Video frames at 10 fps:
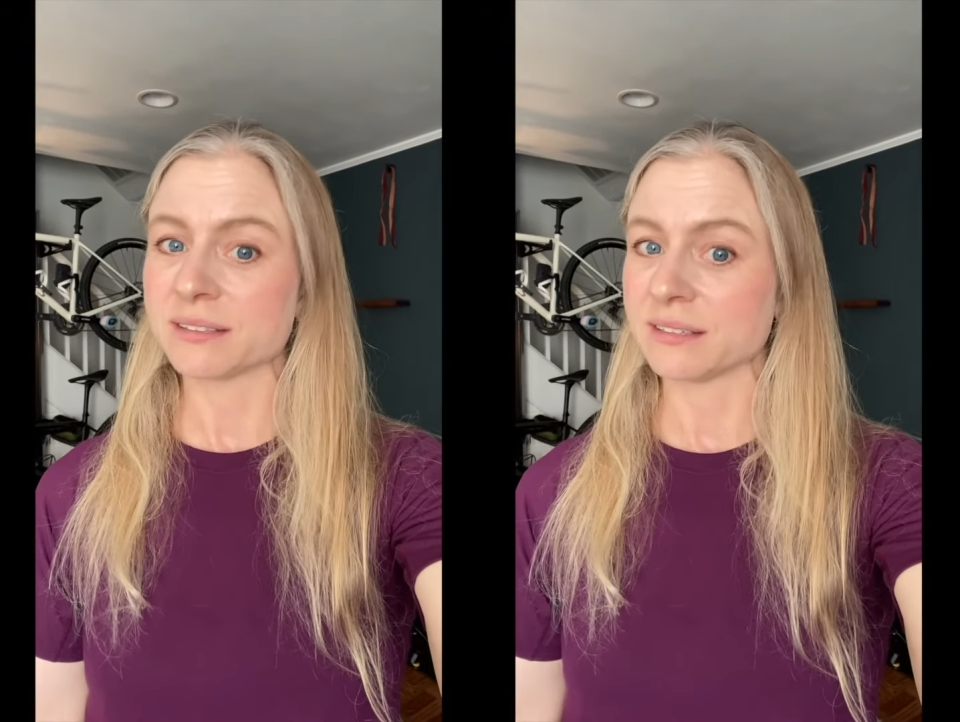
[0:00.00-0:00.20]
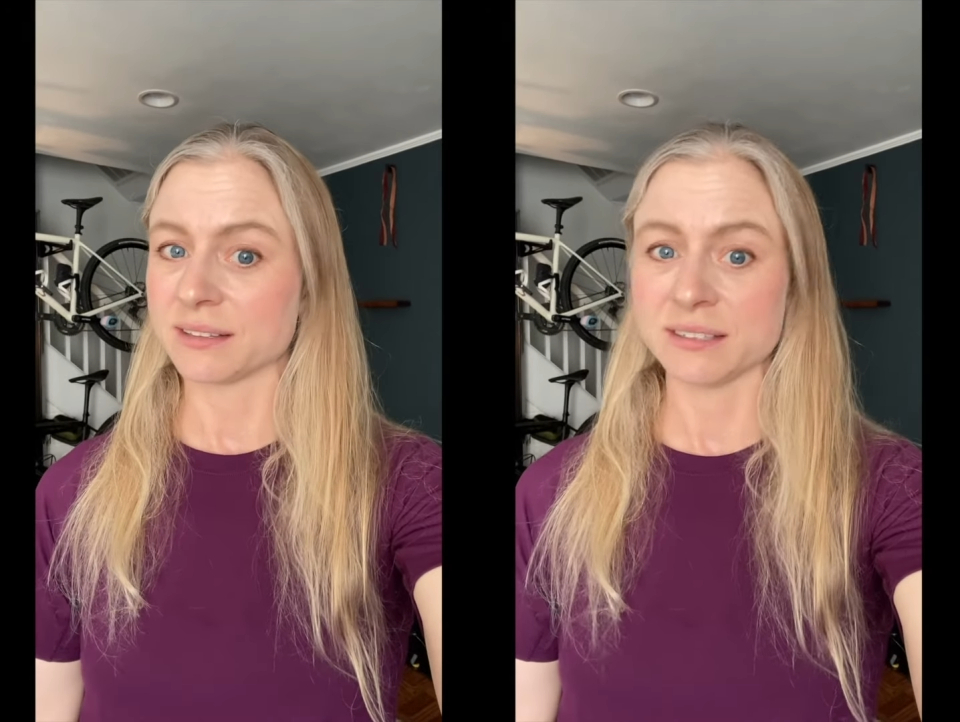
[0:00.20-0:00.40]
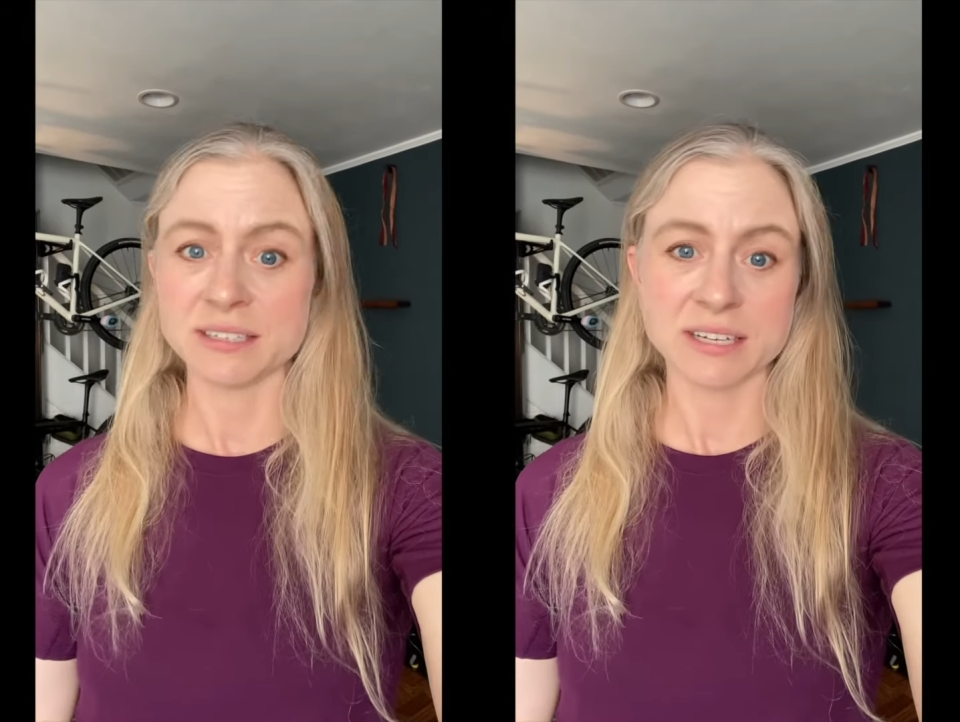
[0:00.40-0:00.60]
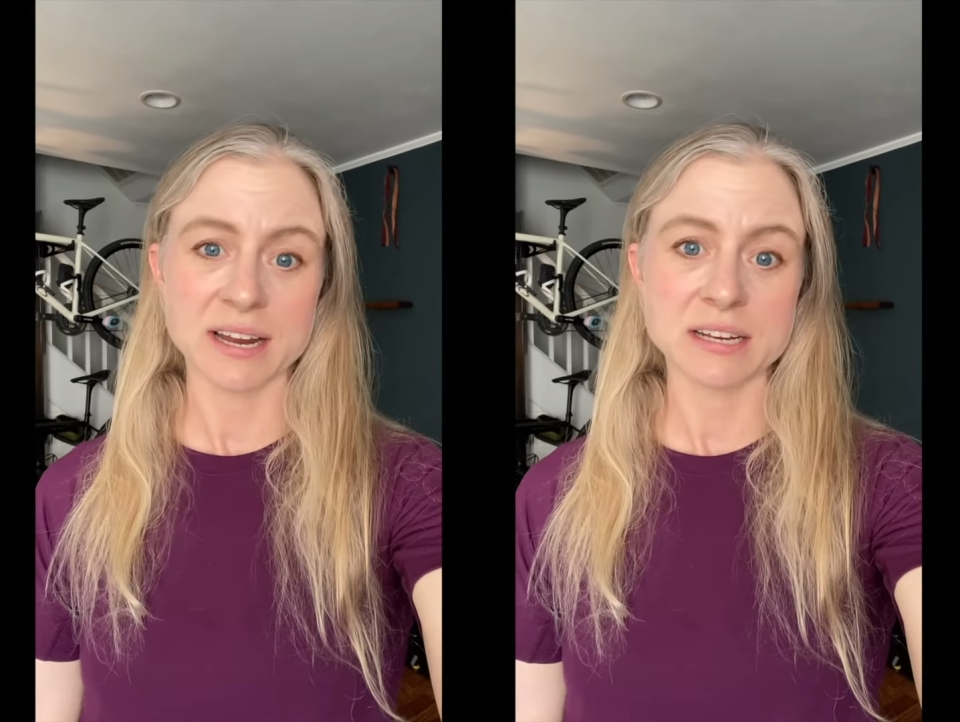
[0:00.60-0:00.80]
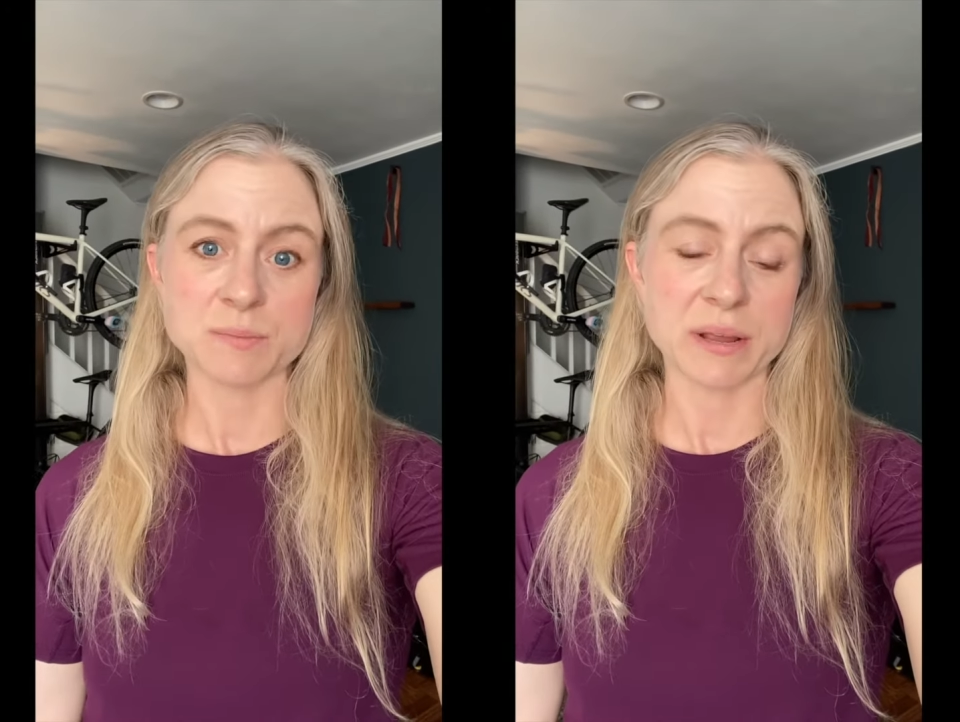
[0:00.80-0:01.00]
It doesn't
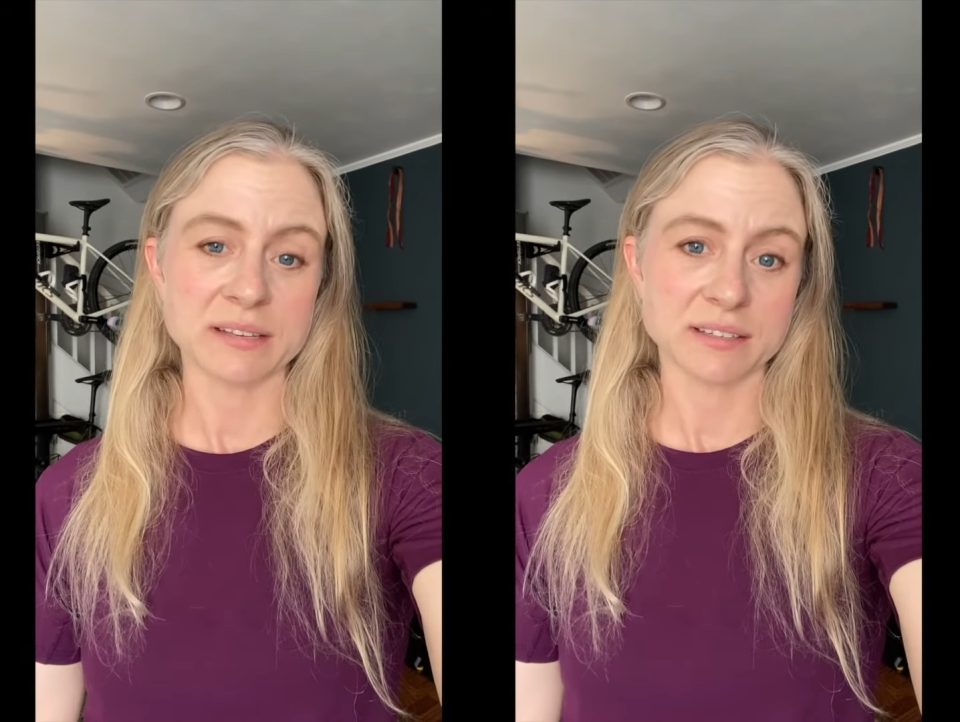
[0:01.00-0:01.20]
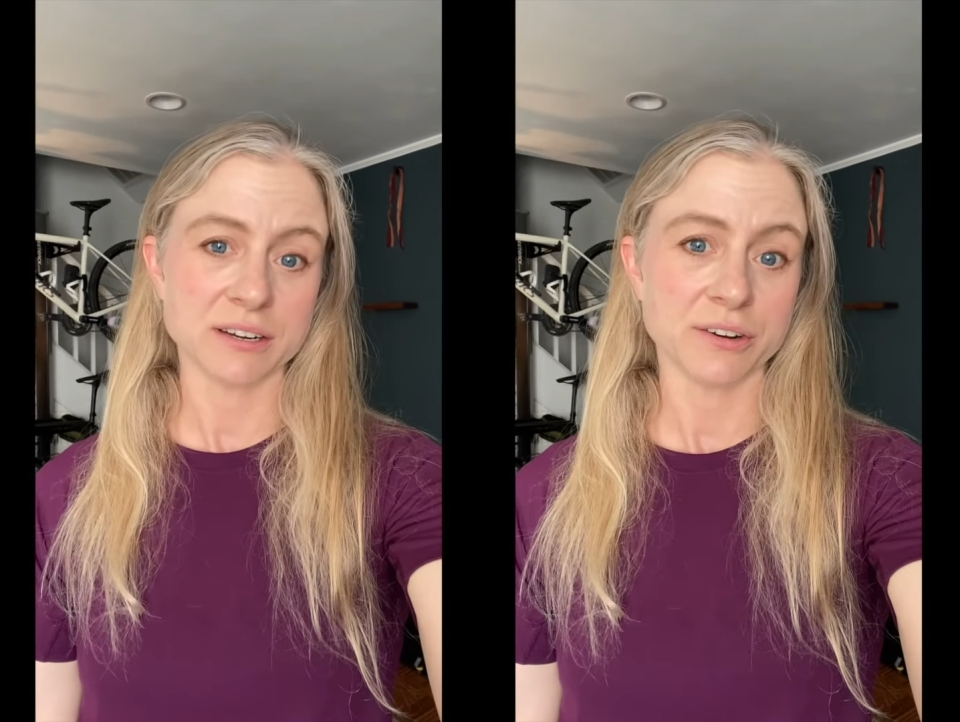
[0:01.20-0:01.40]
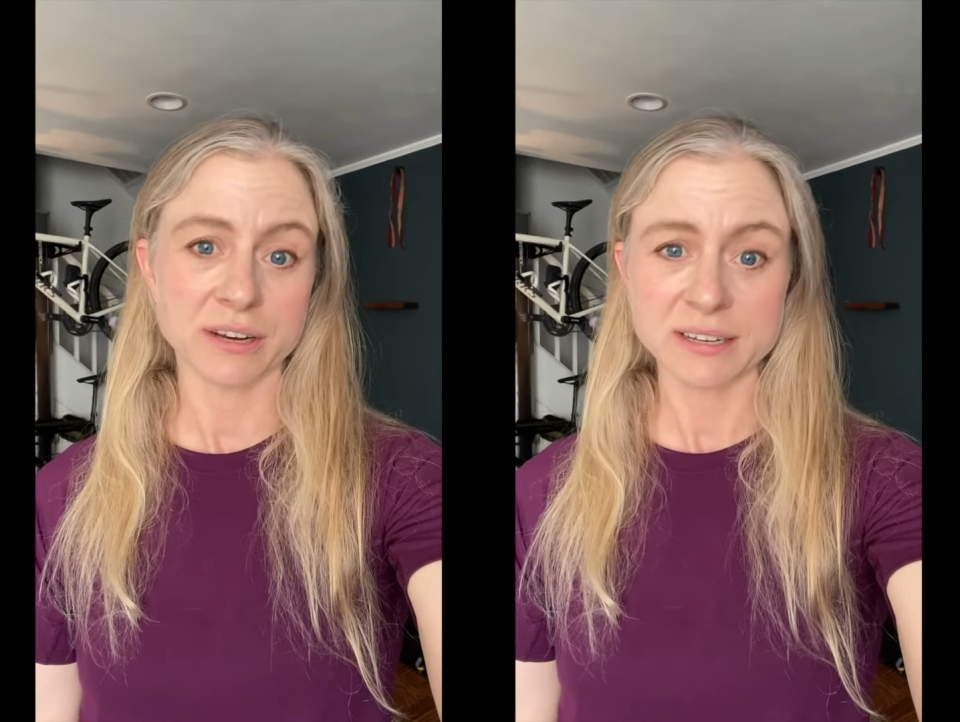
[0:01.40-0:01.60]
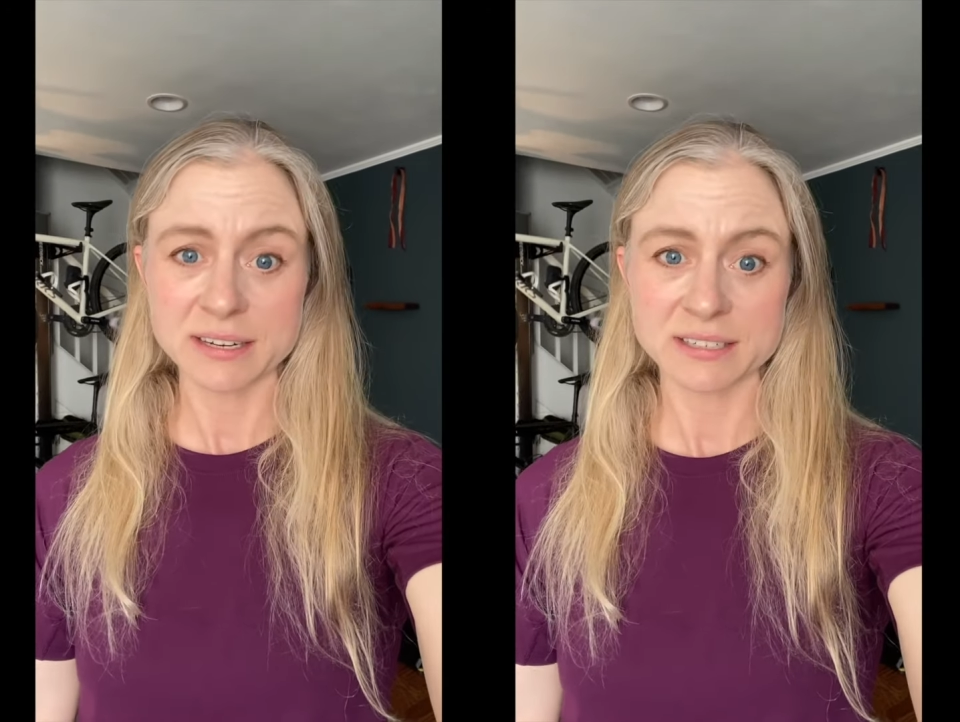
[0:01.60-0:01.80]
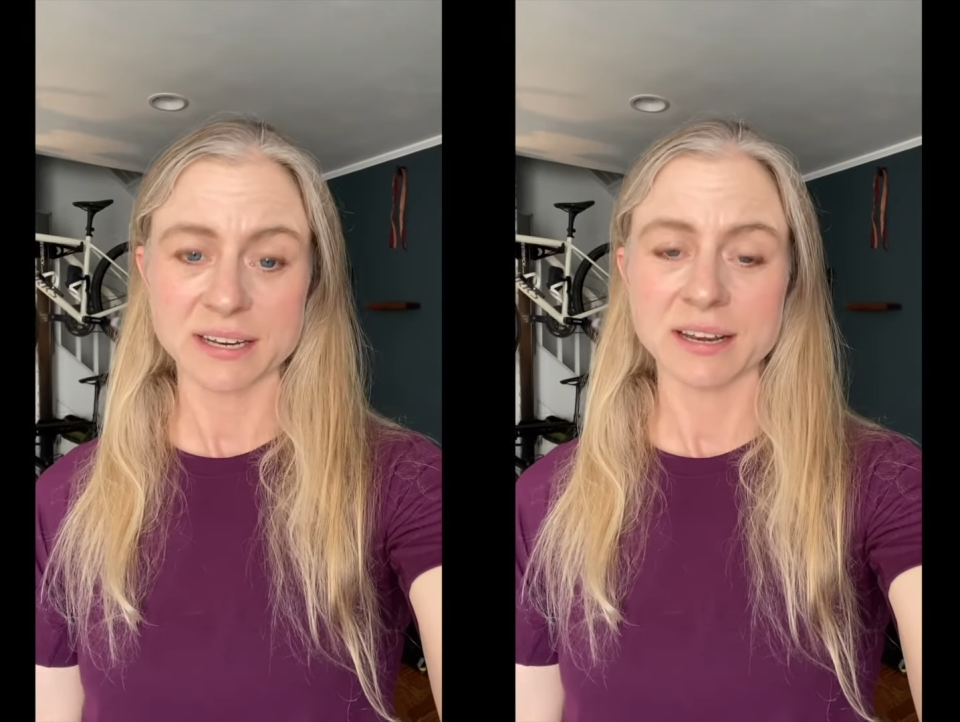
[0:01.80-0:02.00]
change based on your
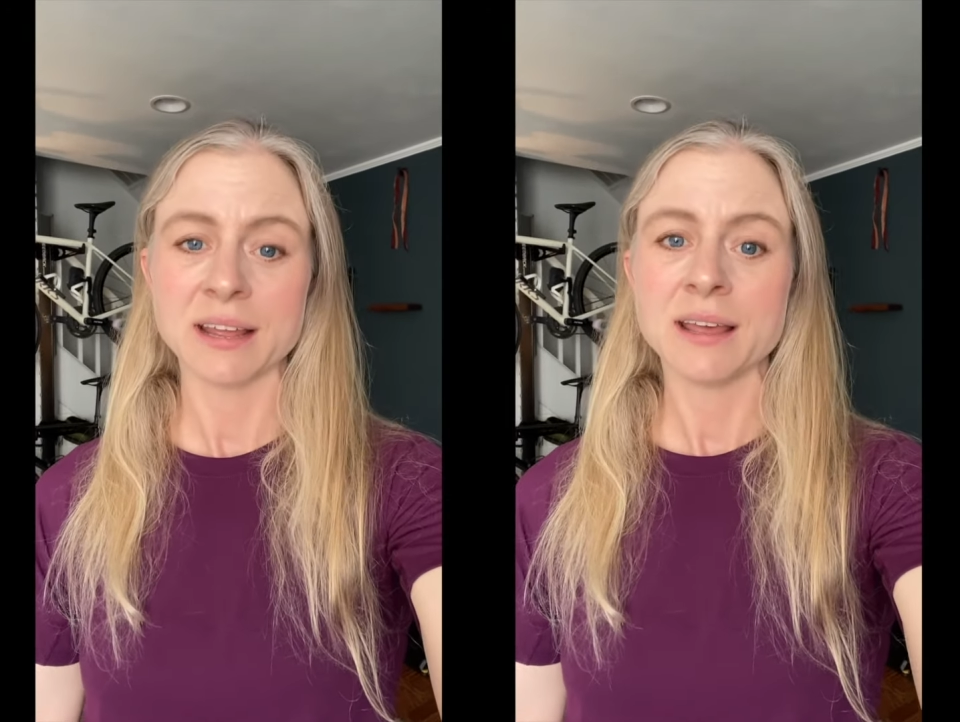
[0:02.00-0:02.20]
condition.